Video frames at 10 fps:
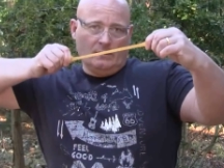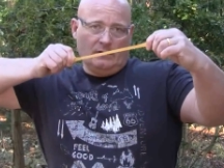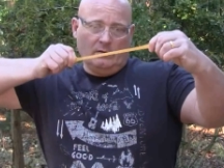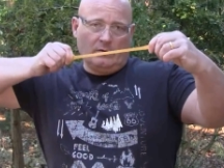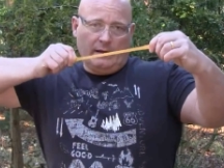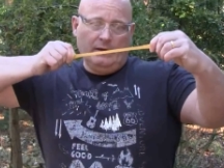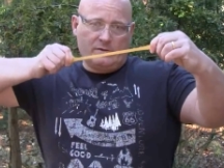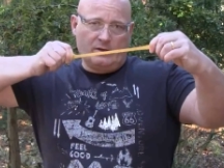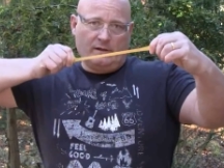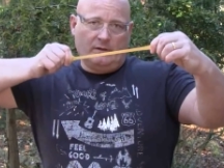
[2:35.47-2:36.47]
your
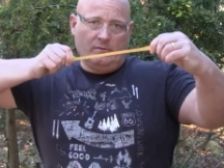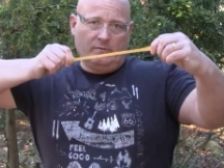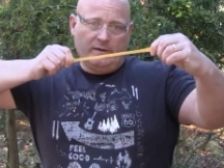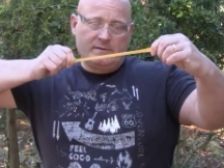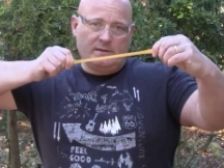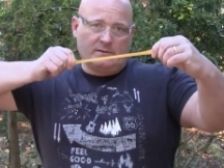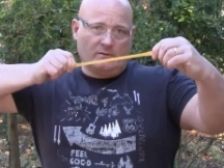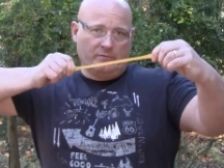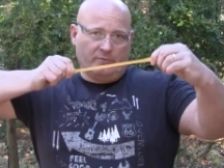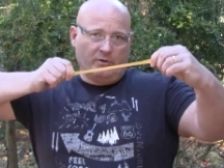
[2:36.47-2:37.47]
energy that you invest is
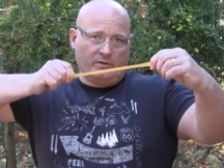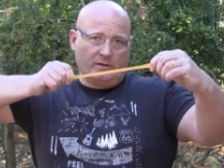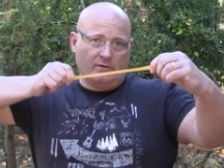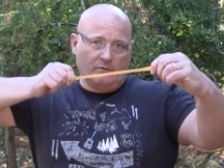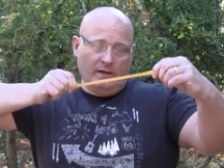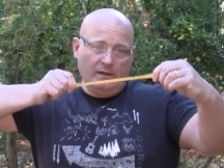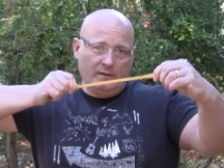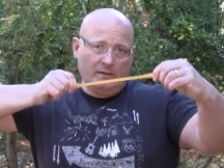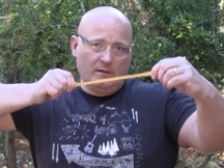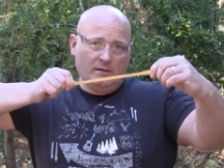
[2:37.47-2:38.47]
converted into heat,